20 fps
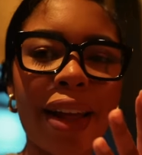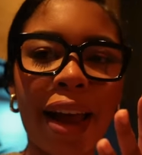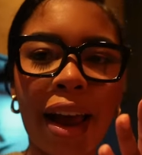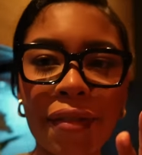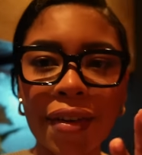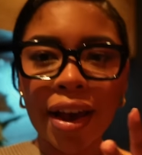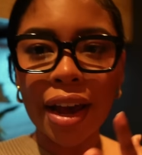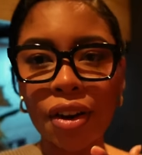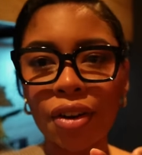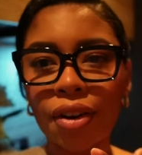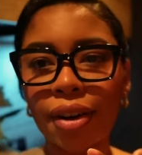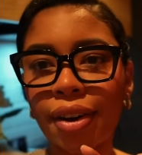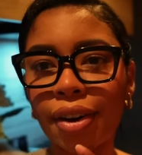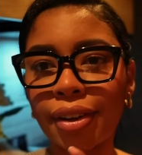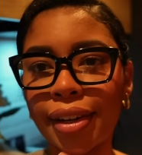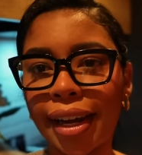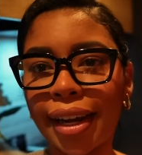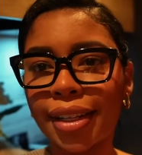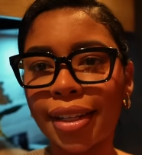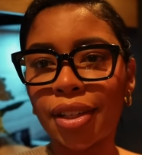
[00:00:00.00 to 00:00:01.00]
I've had it on all
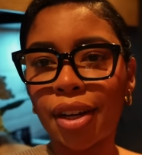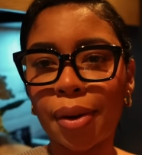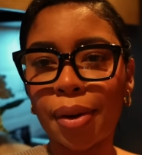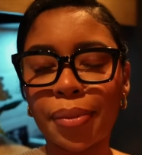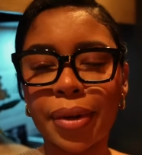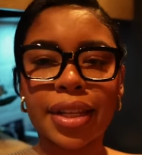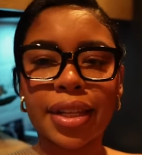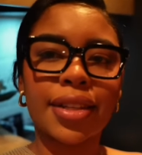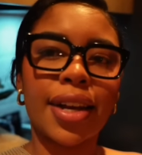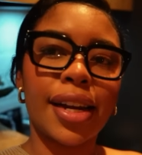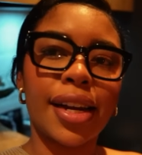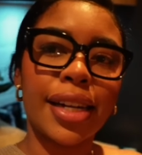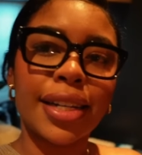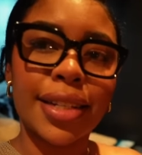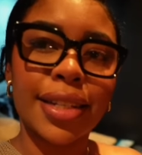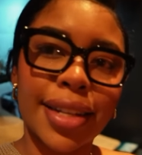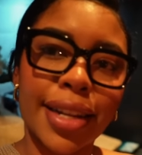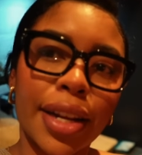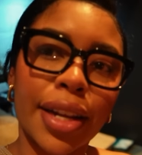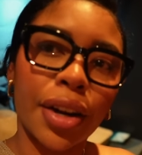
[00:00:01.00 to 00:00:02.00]
day, so I'm excited
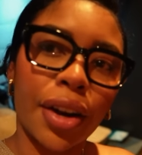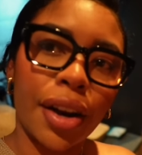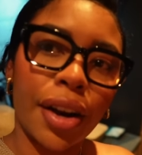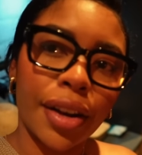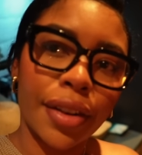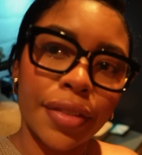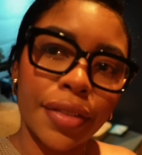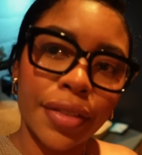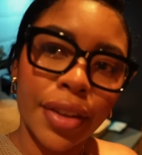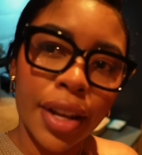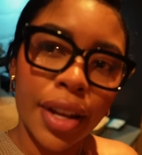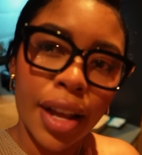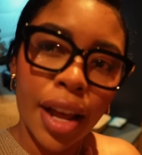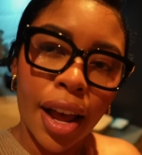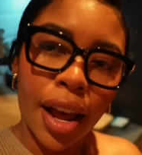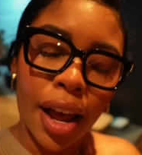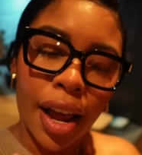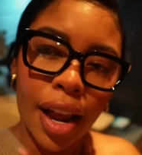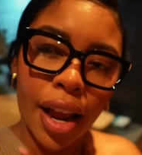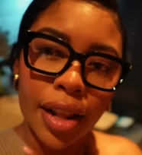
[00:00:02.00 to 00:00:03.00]
to take it off.
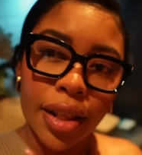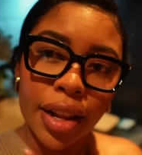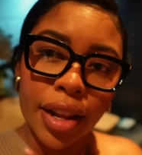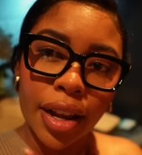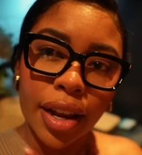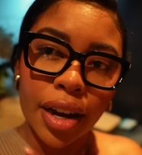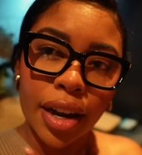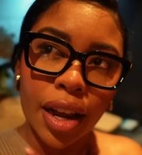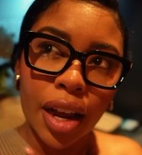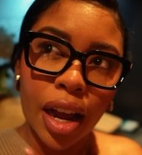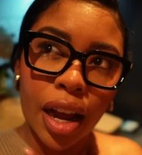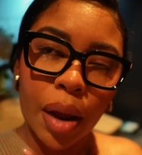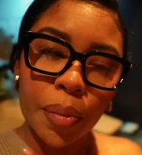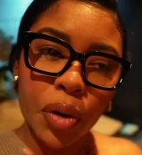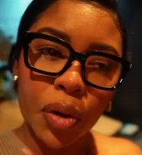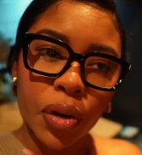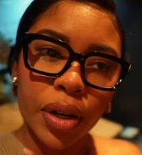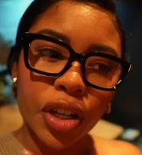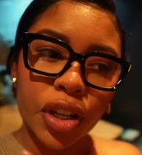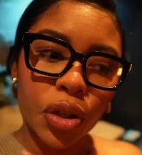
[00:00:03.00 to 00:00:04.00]
And then I'm
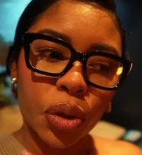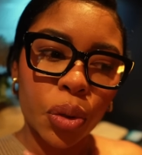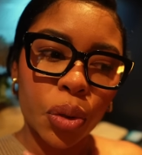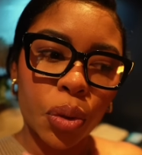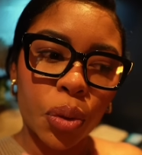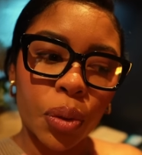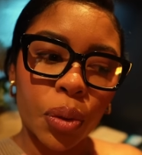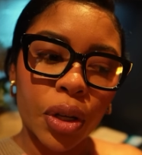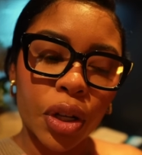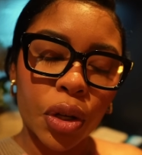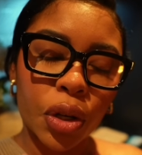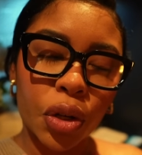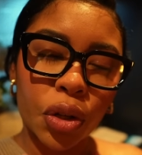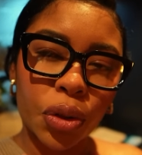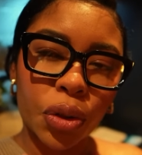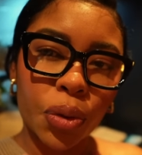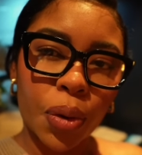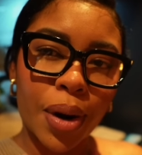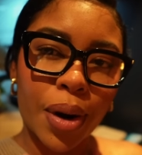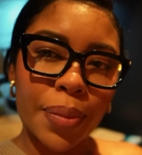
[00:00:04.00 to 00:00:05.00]
going to
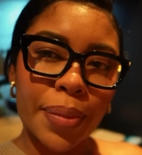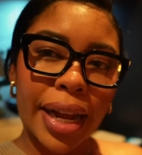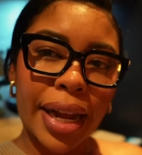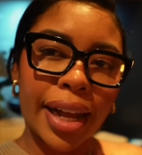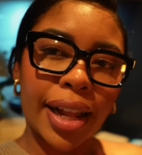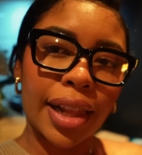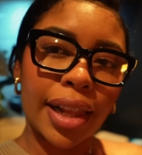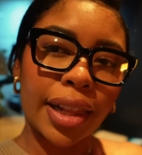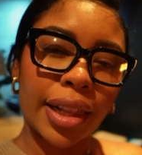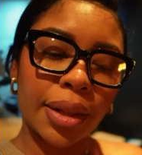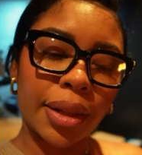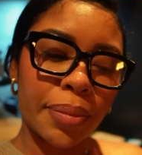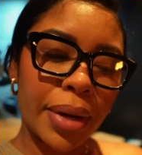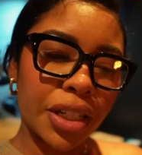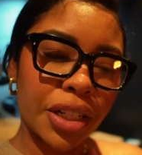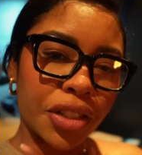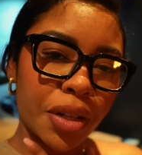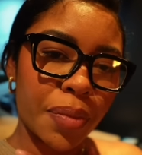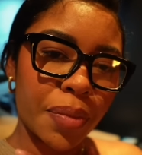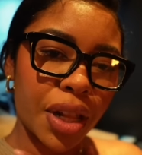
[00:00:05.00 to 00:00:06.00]
throw on my
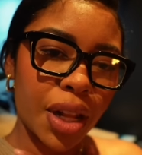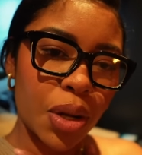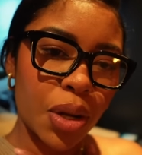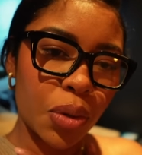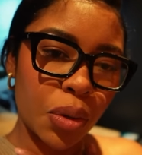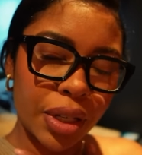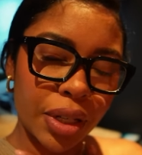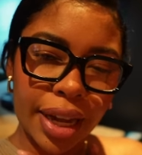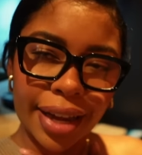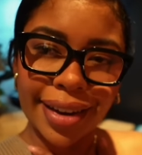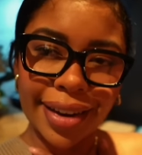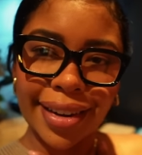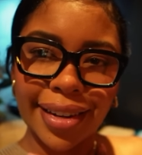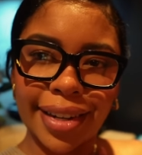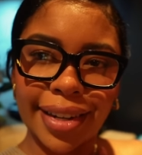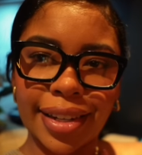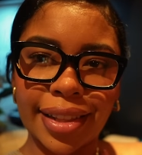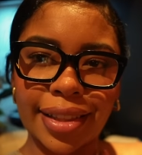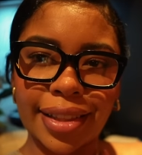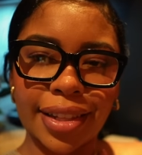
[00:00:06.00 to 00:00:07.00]
gym clothes and
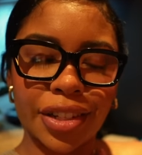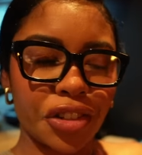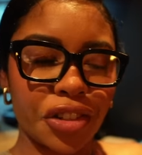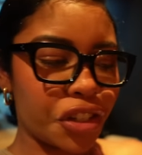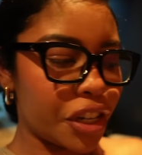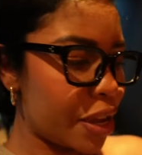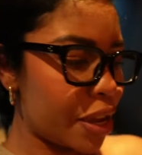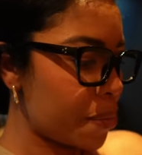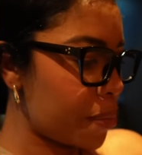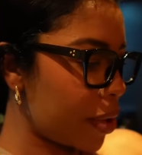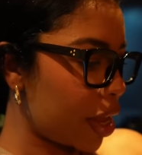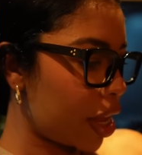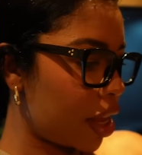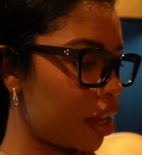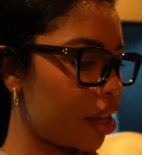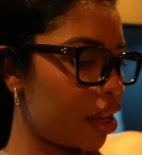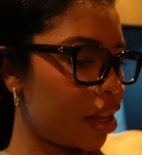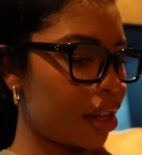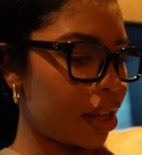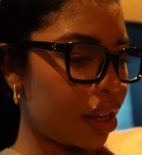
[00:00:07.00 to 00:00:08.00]
hit the gym,
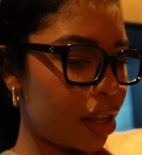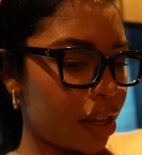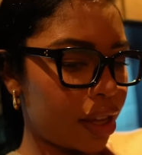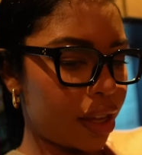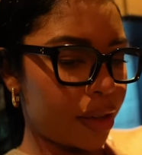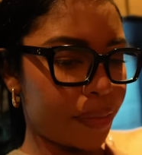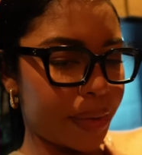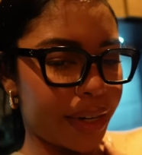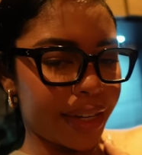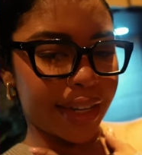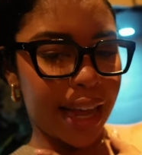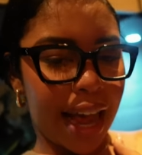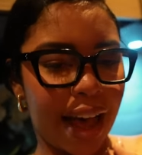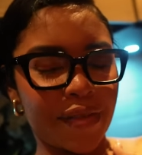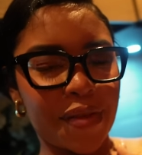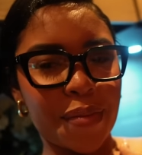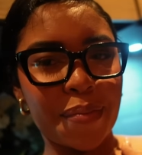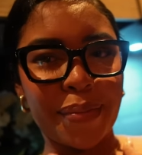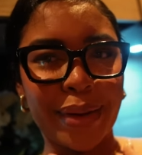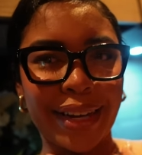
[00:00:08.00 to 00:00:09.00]
because I
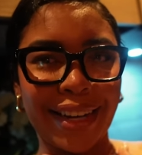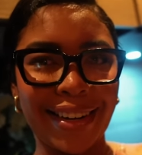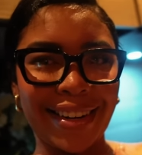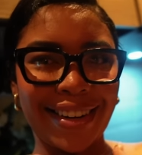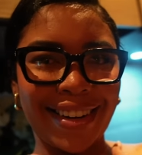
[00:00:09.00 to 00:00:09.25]
haven't been.